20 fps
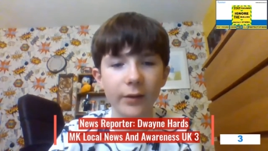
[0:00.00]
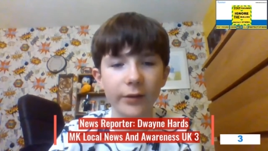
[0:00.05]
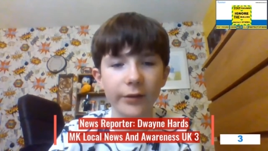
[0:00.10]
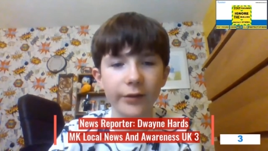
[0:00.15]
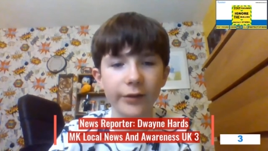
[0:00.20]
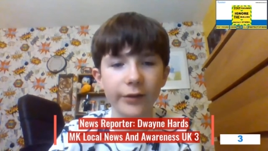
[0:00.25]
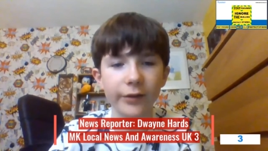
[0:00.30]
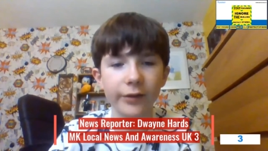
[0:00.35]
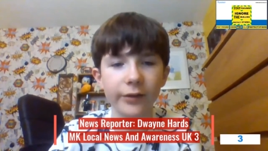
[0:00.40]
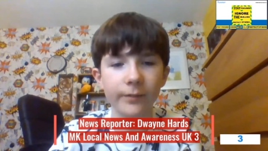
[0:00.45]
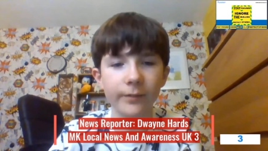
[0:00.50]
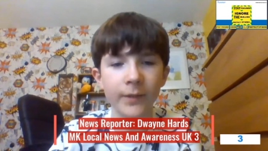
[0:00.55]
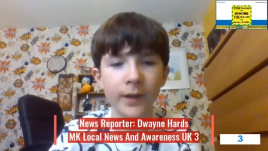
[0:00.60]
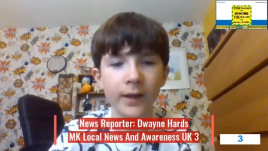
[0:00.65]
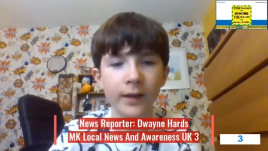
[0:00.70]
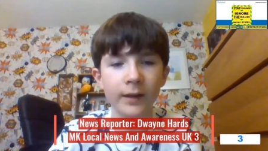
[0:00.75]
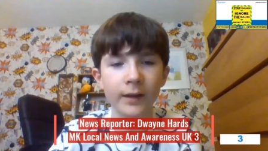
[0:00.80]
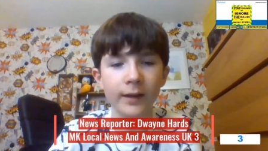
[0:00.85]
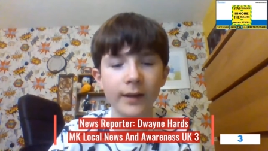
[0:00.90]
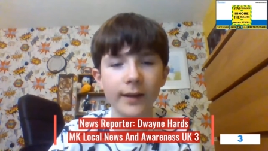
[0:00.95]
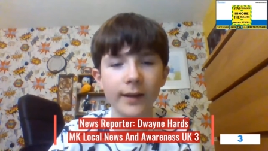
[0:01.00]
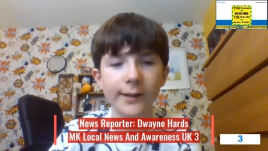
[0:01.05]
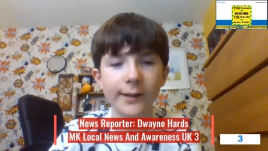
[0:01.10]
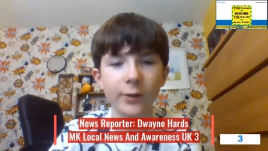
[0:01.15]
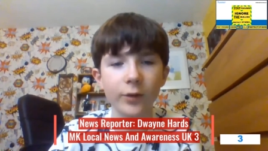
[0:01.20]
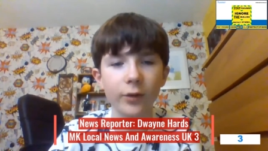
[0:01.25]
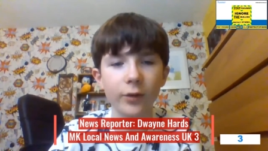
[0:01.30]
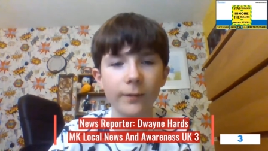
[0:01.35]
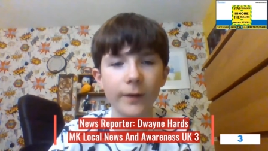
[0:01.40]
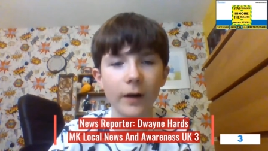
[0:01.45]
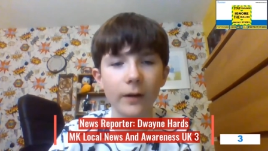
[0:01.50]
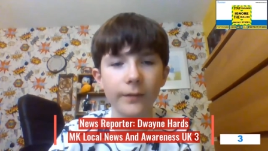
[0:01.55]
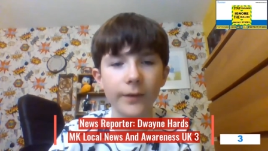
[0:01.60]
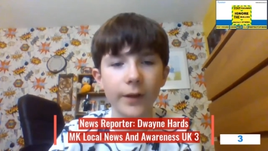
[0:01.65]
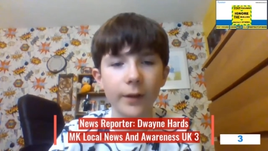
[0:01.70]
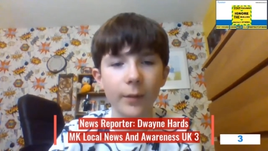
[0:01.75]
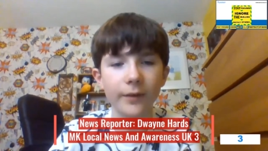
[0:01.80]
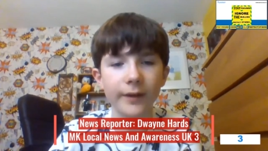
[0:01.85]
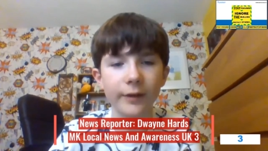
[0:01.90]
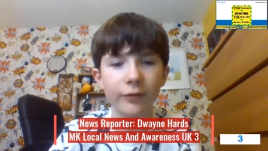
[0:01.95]
It's not your fault that you are different
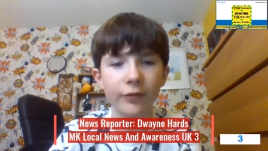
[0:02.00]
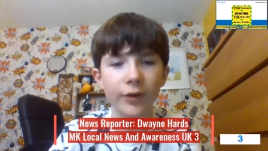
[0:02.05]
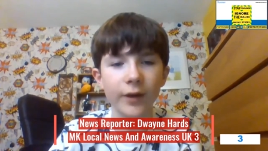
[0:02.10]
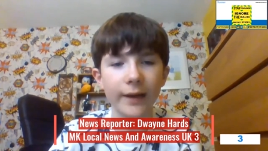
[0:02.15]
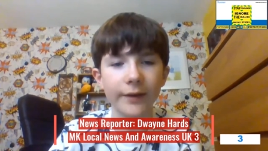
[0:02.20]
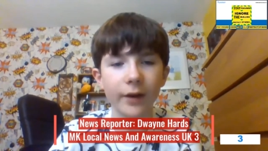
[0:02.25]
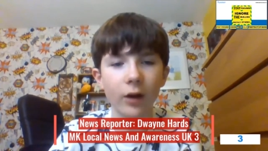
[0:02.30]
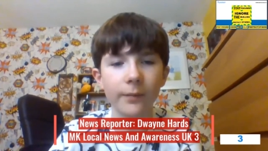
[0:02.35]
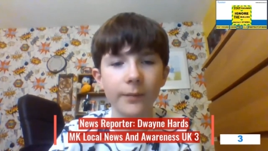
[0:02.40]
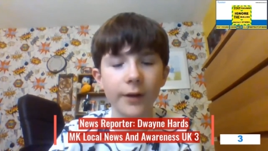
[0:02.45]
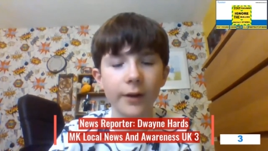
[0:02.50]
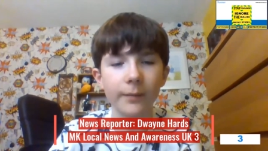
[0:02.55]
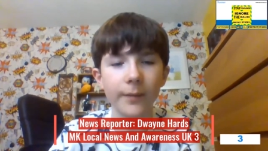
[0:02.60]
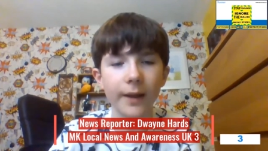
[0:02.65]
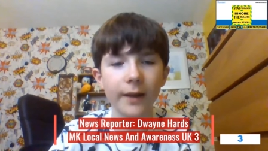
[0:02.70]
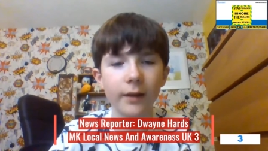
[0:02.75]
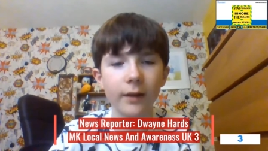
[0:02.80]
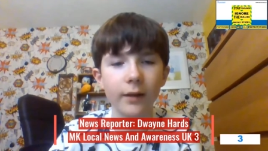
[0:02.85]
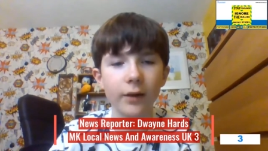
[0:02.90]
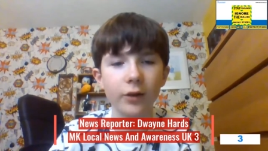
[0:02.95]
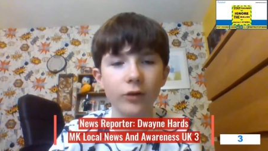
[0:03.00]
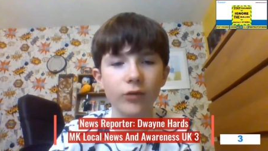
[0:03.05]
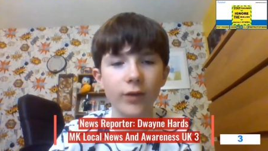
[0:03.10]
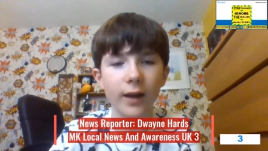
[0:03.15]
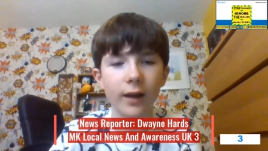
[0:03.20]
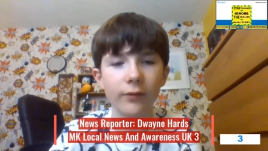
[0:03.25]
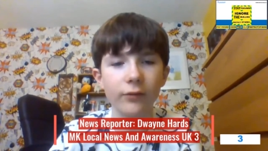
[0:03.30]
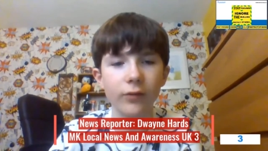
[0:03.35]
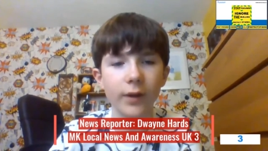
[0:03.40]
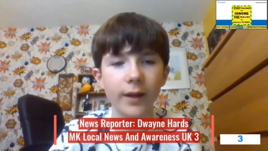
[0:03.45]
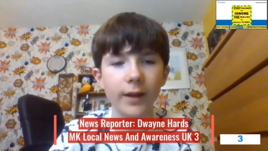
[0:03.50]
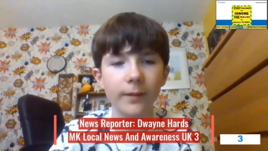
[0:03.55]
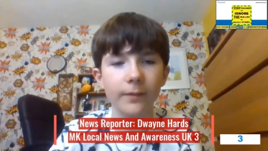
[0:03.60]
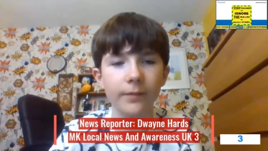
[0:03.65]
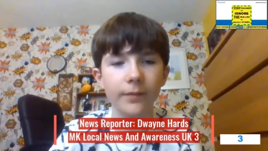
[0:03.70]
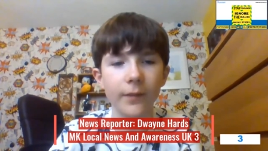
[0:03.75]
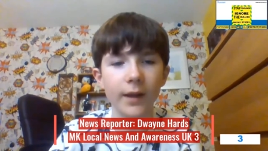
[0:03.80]
and I hope you can make a good recovery.